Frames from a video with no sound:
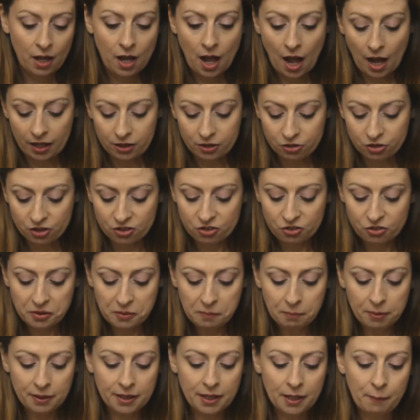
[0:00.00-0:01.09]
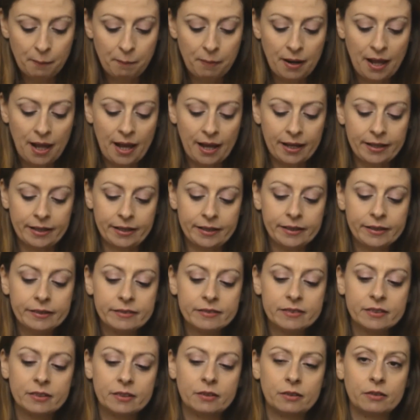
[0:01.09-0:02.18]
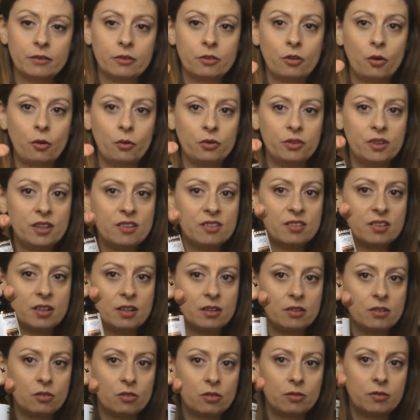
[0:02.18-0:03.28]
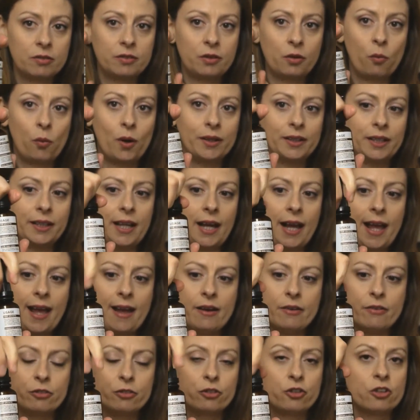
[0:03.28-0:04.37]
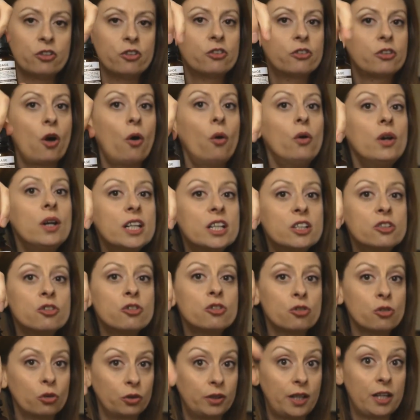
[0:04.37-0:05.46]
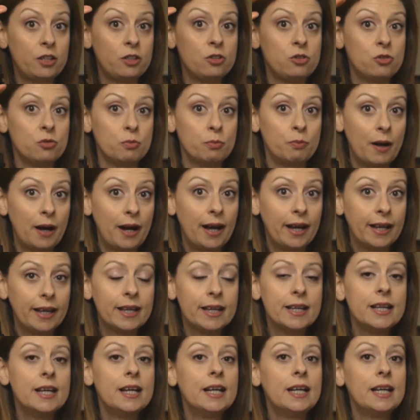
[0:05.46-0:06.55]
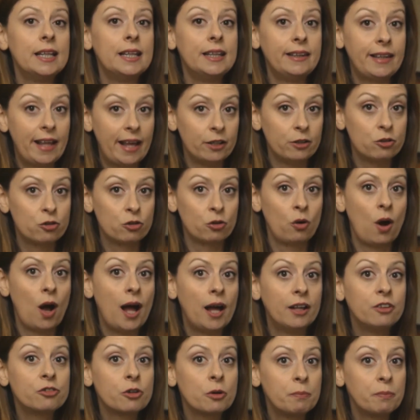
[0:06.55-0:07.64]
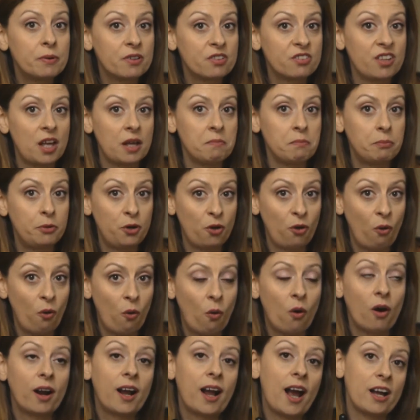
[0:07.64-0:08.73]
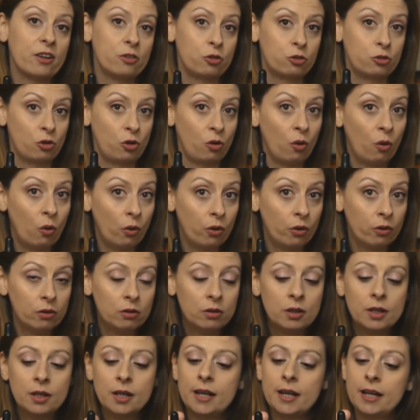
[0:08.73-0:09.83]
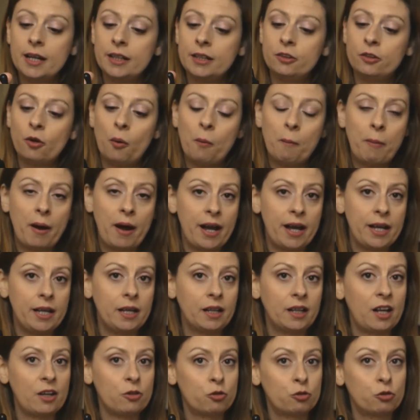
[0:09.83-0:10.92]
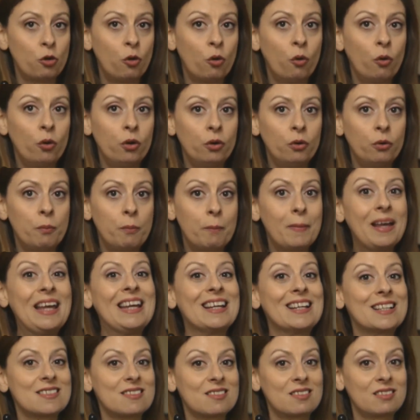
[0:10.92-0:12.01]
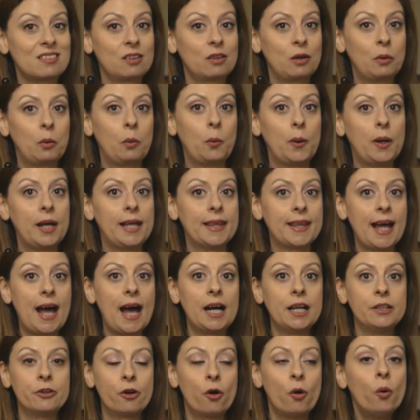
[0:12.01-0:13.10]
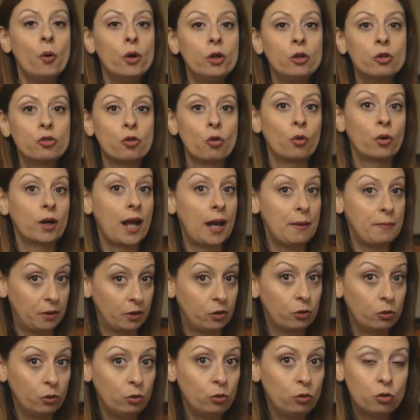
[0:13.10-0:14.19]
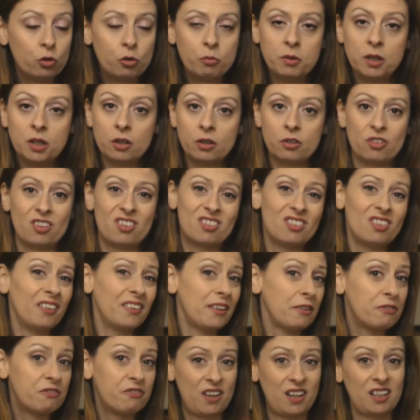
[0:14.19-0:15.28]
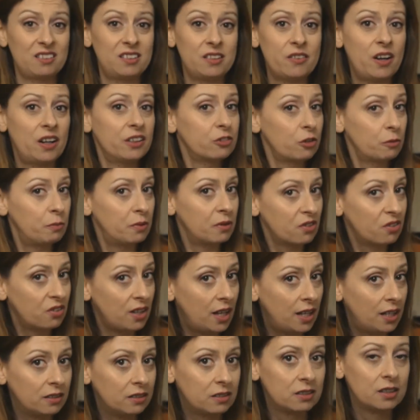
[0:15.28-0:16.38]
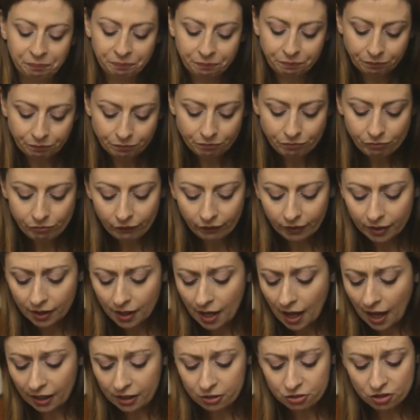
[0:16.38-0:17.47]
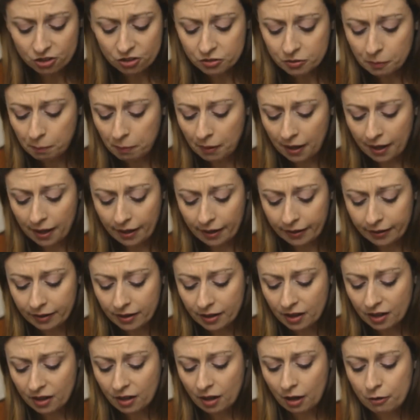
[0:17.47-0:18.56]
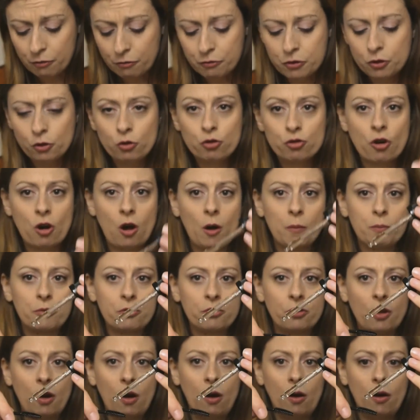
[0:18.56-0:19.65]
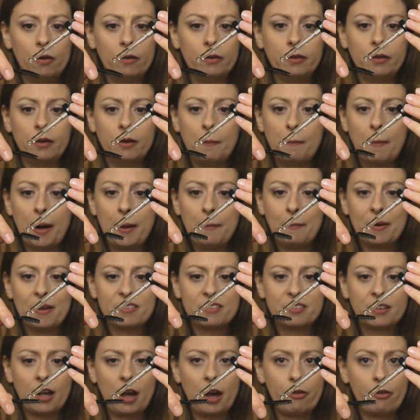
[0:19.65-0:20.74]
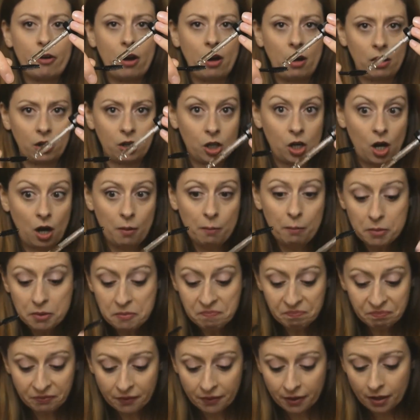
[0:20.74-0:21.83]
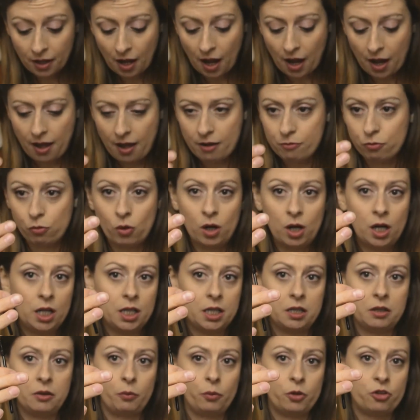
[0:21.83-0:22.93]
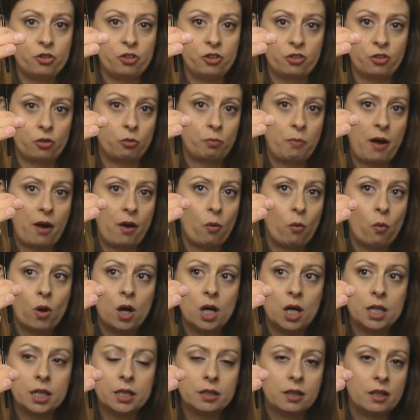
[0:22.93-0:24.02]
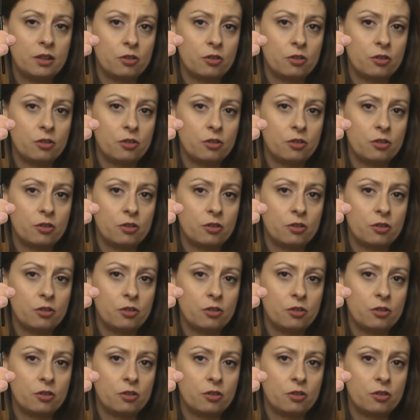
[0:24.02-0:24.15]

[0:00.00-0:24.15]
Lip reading: I just simply apply it. So this is the one that I have. Just only ensure that you buy natural 100% pure castor oil. Don't buy castor oil mixed with other oils or chemicals, because it's not effective 100%. I just apply a few drops on my mascara comb. I have one which is a spare one.